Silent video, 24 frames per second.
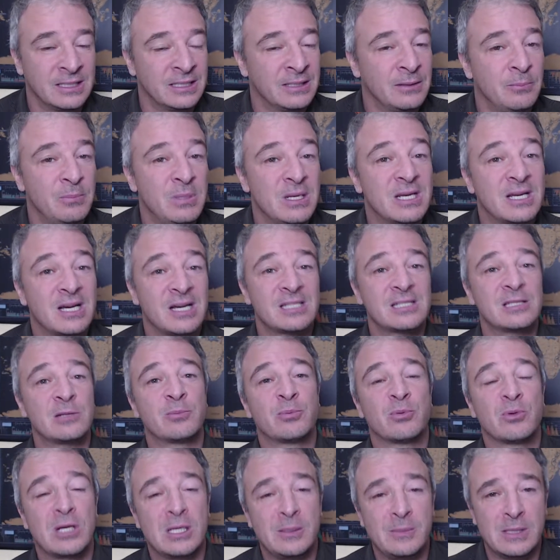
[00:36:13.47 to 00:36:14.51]
Because the
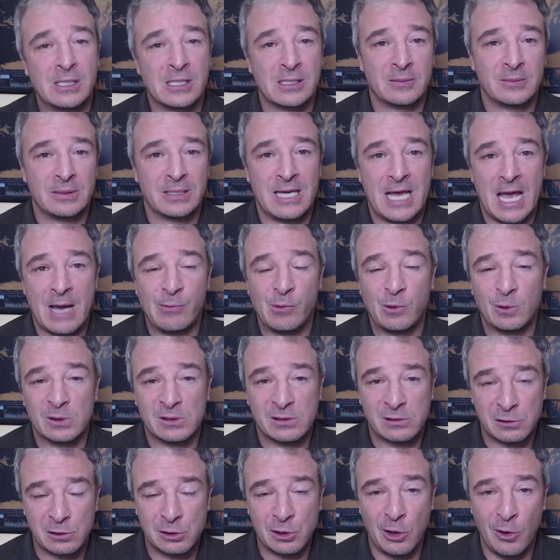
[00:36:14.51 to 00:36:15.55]
premium and gamma was
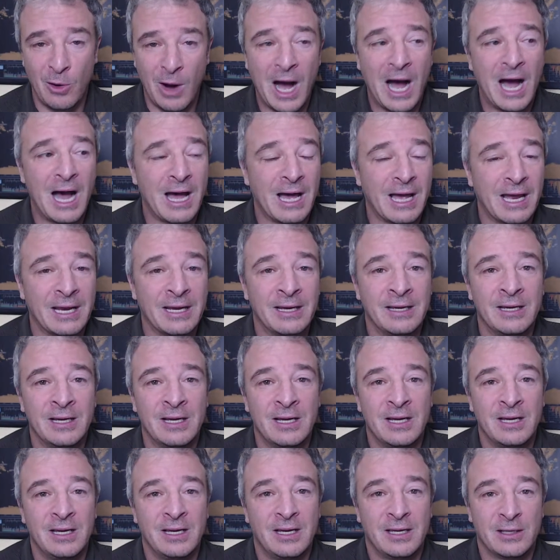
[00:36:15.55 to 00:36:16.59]
so high,
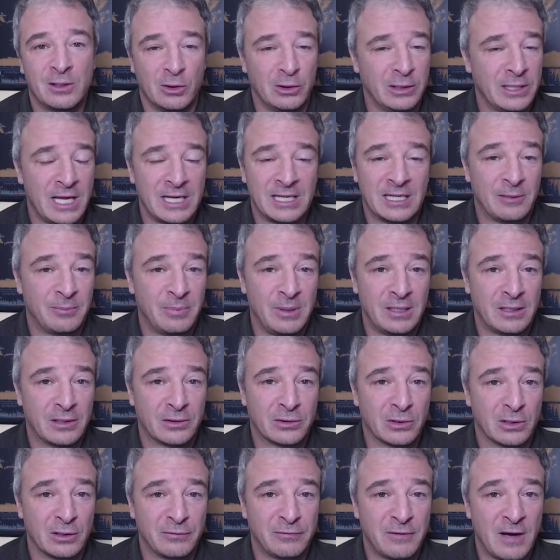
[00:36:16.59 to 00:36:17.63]
it only ended up being a
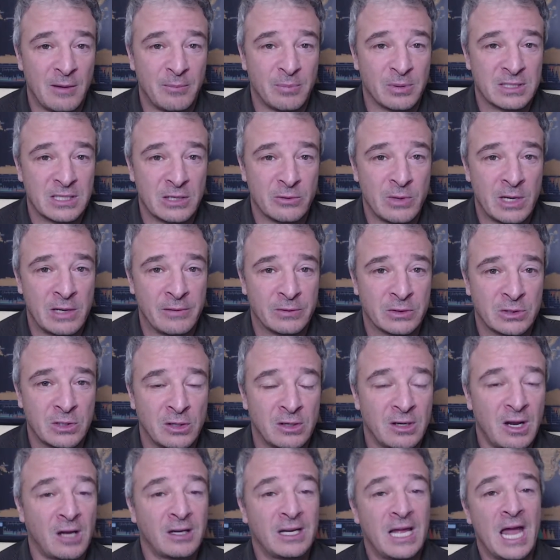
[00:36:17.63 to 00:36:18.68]
thirty-five percent rate of
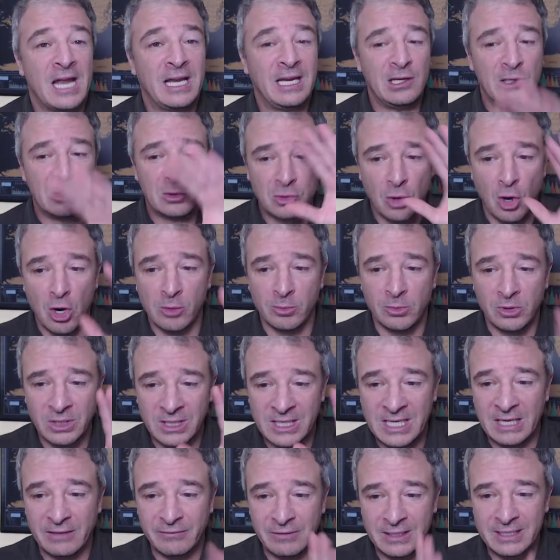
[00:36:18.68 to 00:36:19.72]
return. On any normal
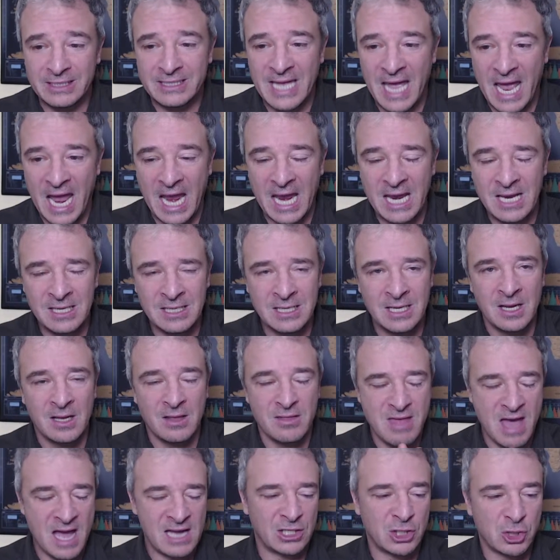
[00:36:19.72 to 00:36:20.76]
given day,
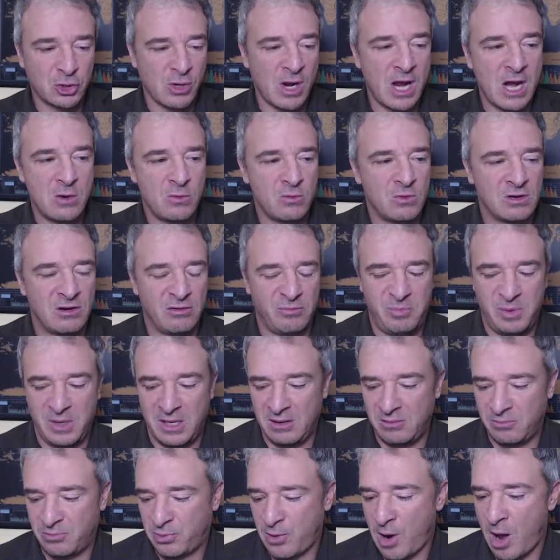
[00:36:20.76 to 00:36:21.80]
that trade would have
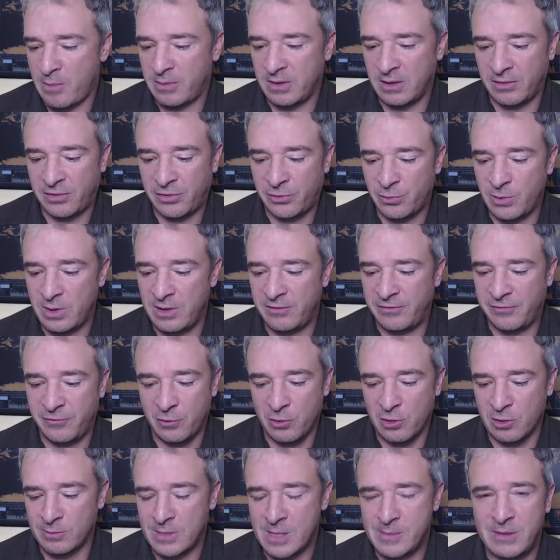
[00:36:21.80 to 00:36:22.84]
been probably a three,
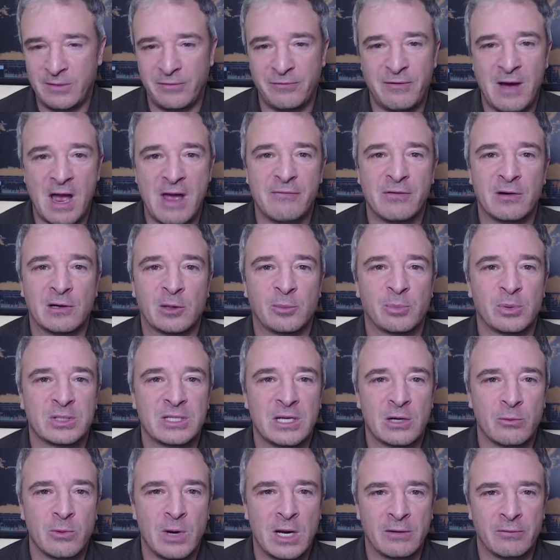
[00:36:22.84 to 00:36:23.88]
four, maybe five hundred
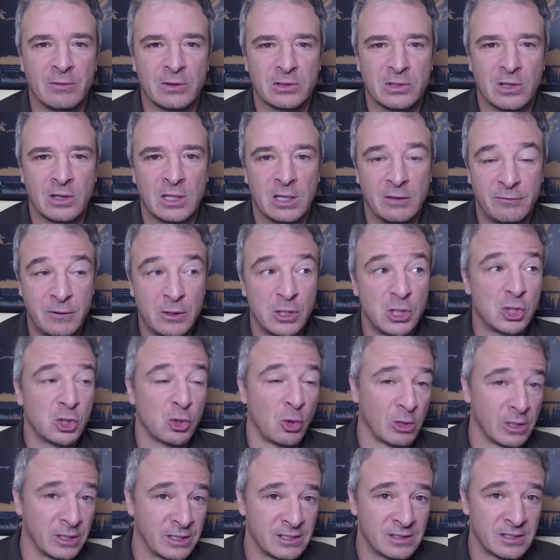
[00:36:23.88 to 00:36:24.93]
percent rate of return. If you
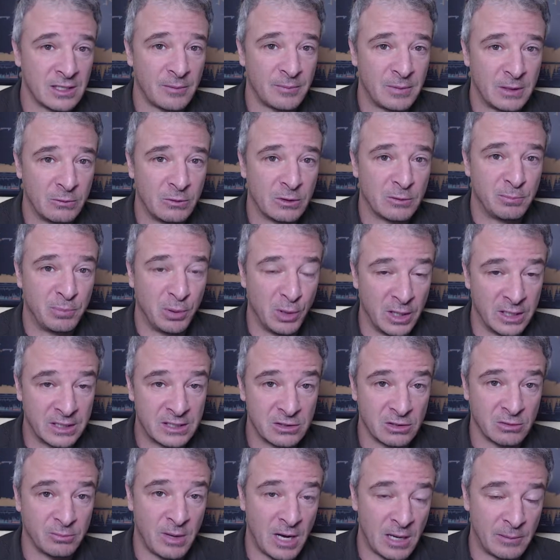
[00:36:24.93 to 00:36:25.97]
shorted something with
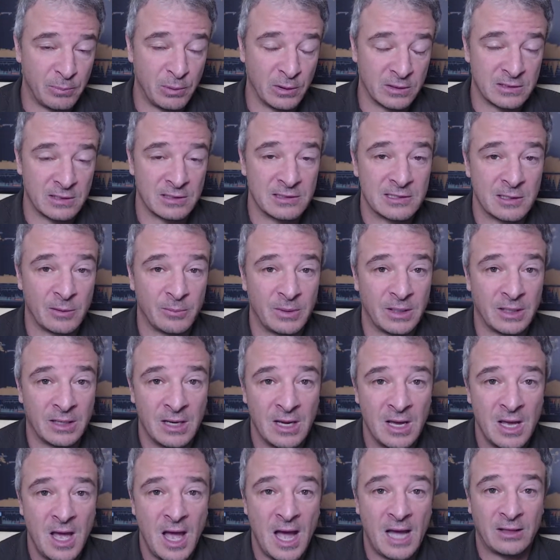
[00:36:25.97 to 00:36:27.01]
puts or bought puts on something
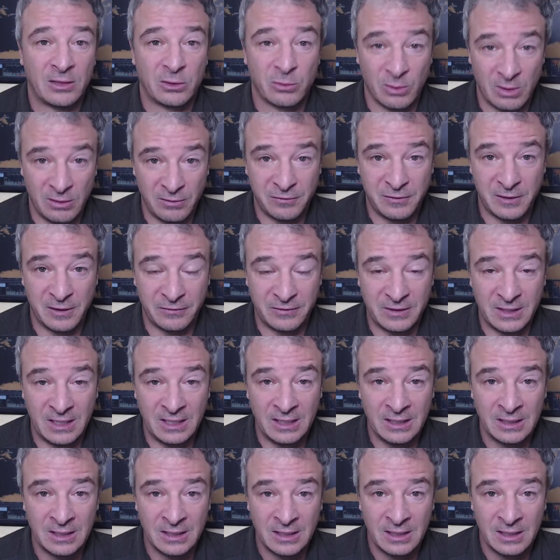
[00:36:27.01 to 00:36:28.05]
at three fifty,